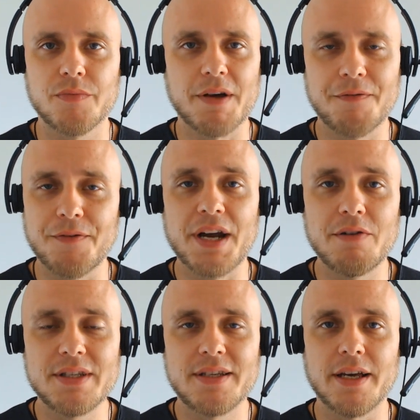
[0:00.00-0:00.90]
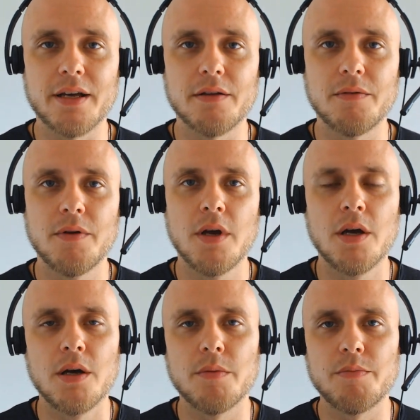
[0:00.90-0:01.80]
fairy tale,
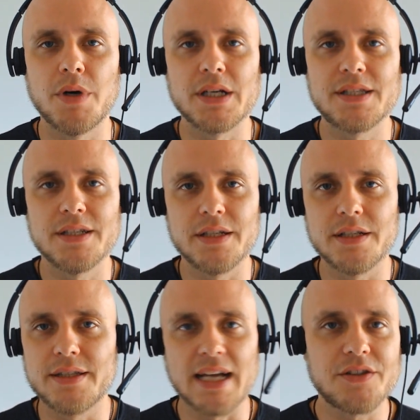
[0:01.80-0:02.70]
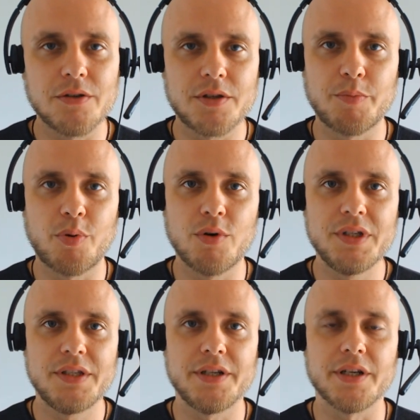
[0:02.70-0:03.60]
but that's not the
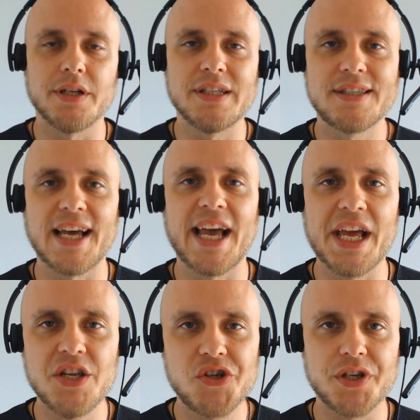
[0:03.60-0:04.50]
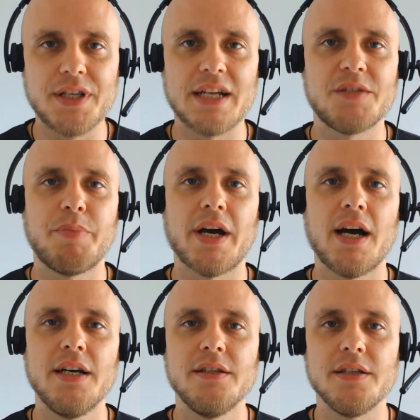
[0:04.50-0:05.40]
point here. It's the energy that's
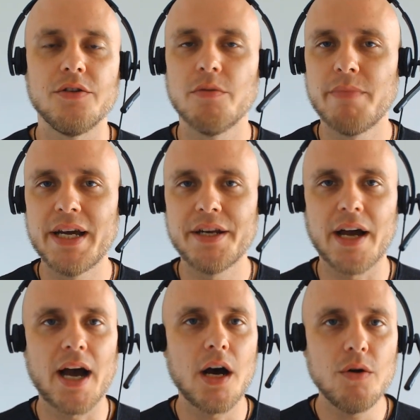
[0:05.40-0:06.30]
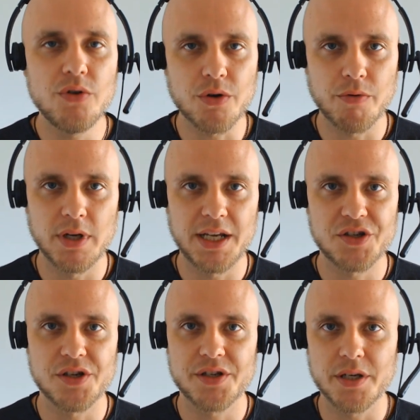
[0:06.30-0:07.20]
behind it. No matter how your
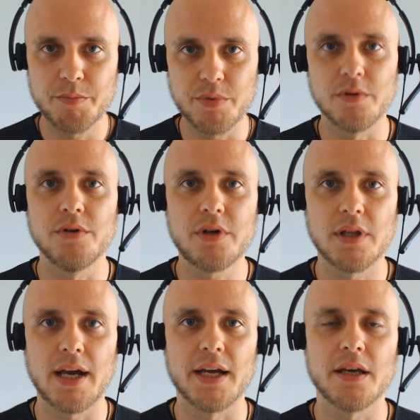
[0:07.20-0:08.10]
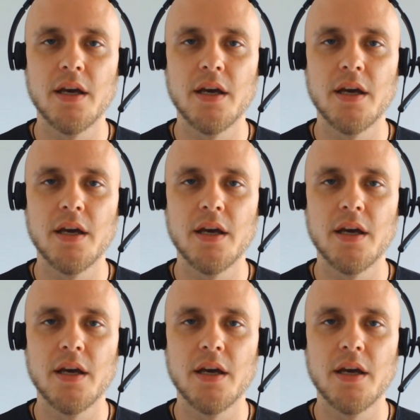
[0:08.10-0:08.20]
relationship look like,